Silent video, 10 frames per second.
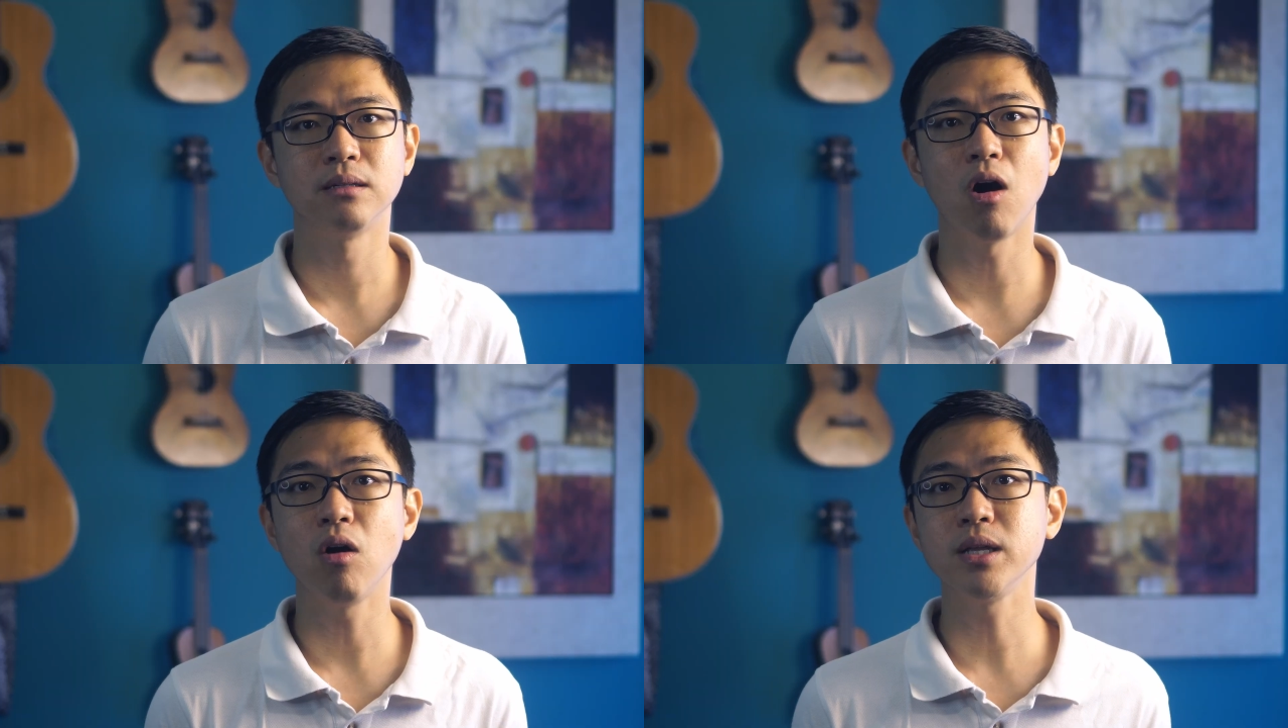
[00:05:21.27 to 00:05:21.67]

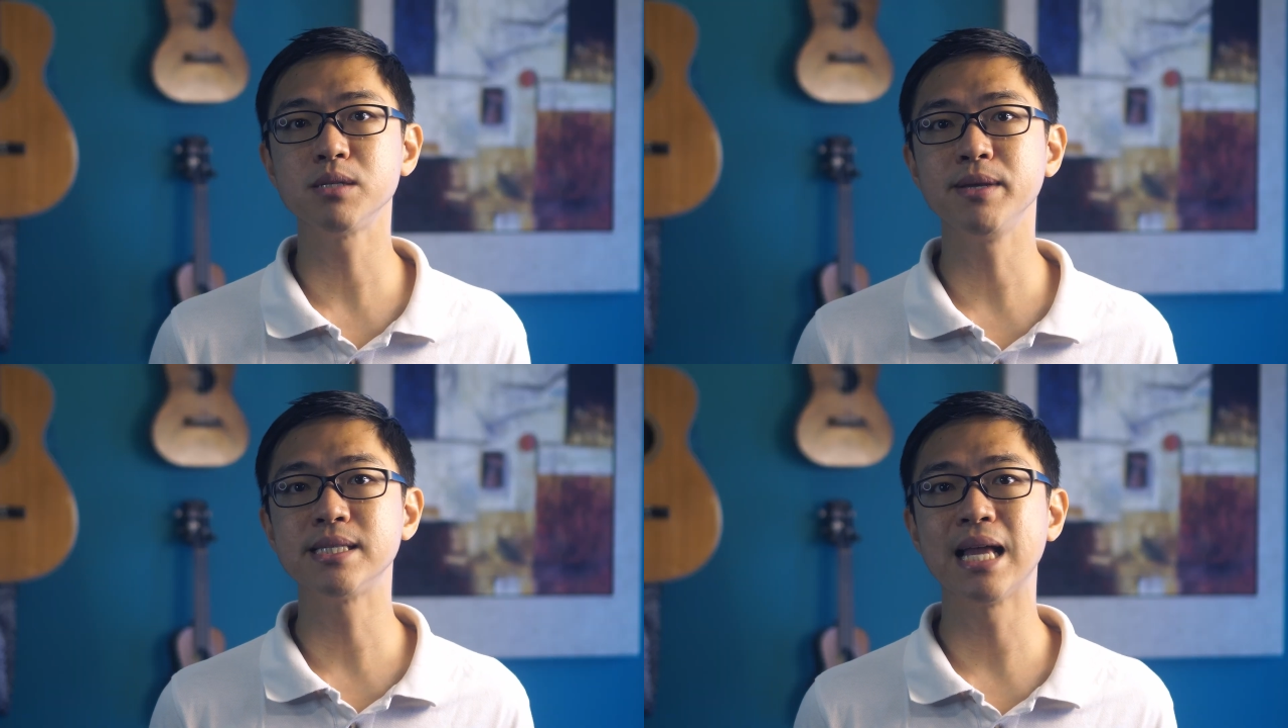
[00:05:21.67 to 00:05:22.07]
All
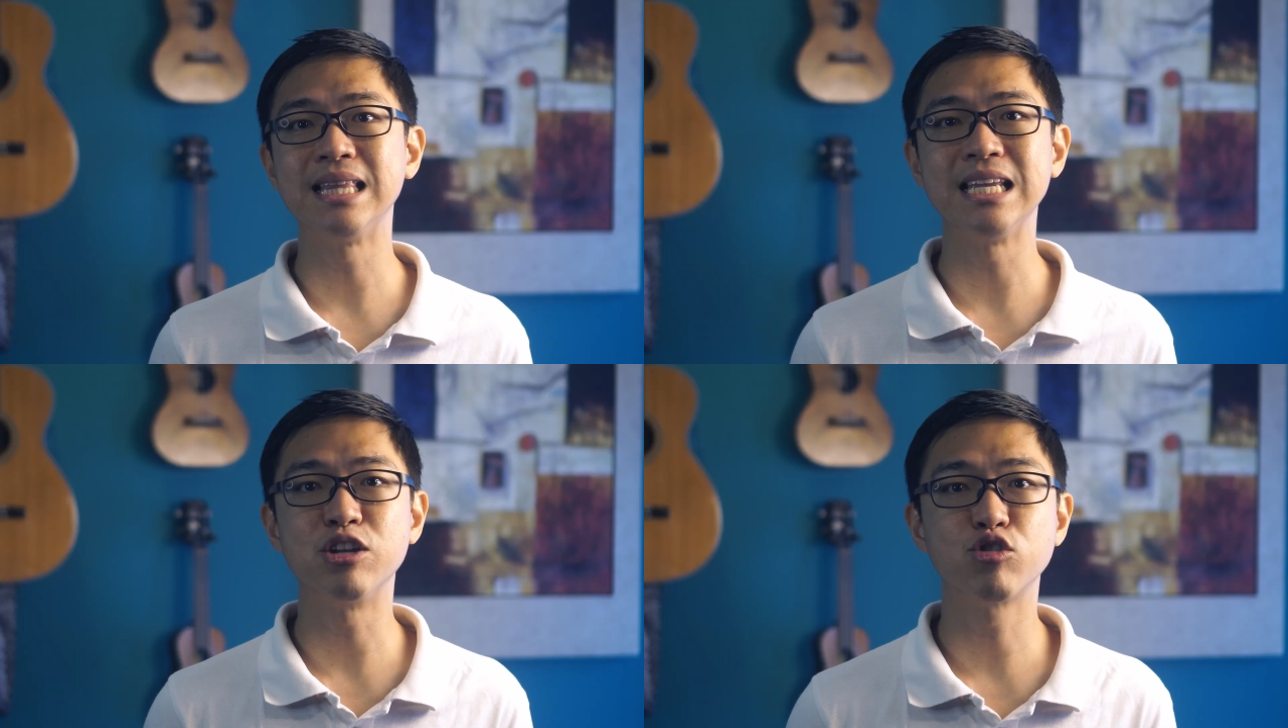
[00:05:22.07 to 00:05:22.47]
this means
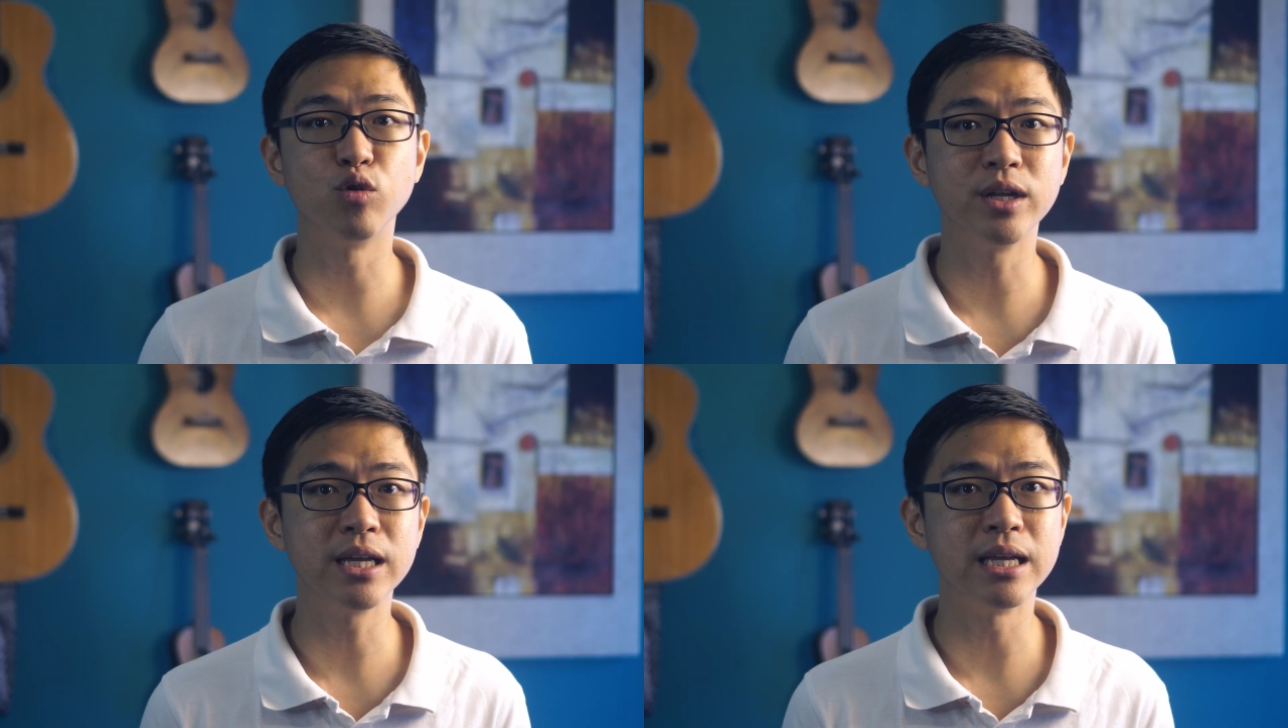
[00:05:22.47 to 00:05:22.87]
that
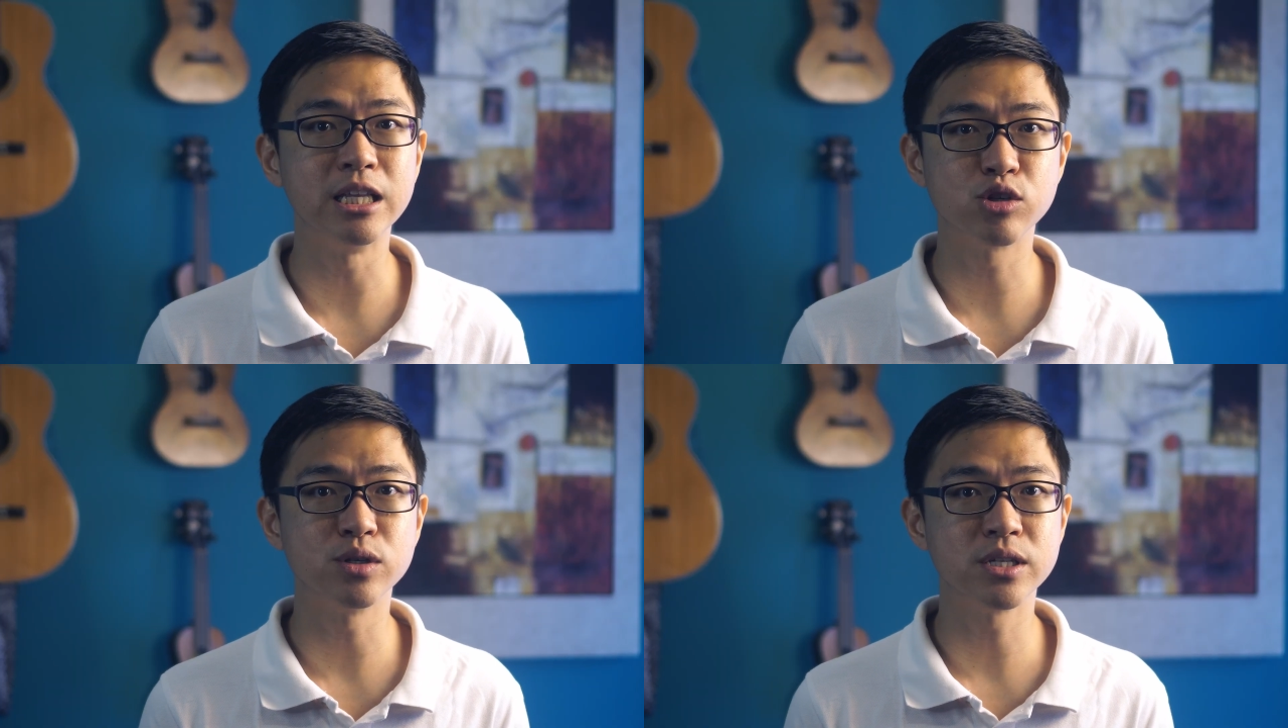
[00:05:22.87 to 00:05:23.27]
dethroning
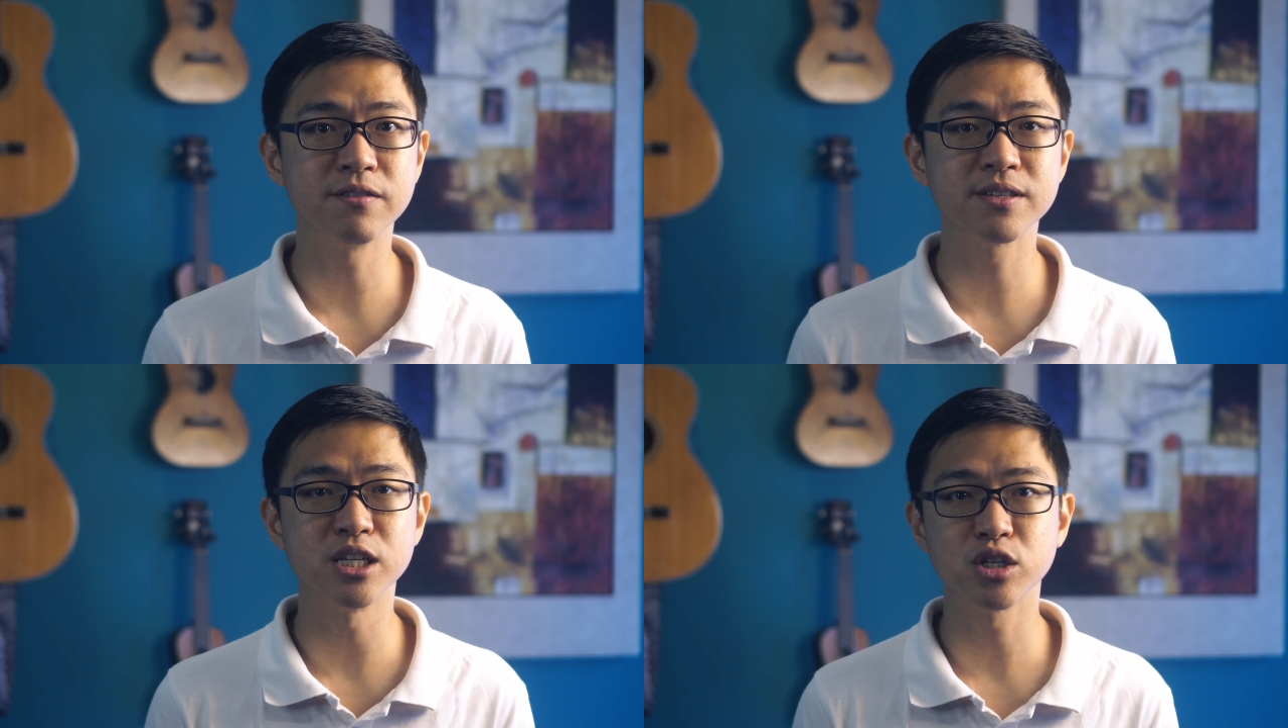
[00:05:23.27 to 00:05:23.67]

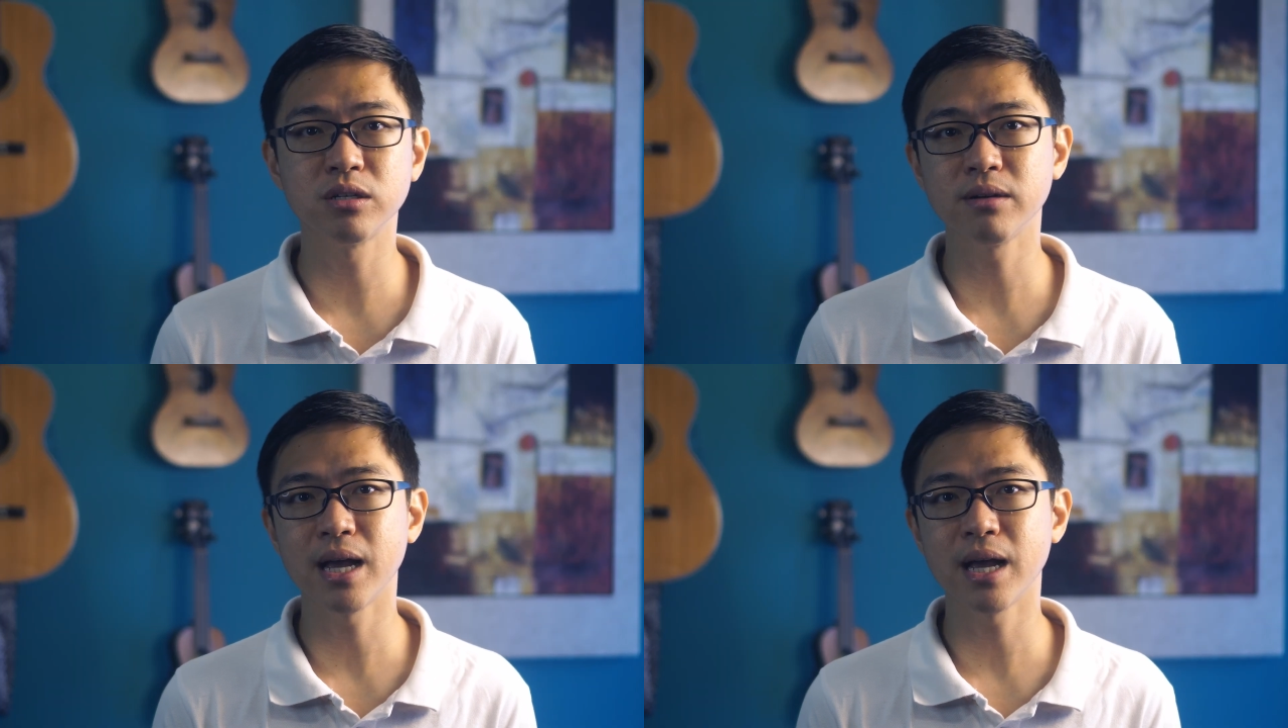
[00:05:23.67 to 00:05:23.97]
Intuitive Surgical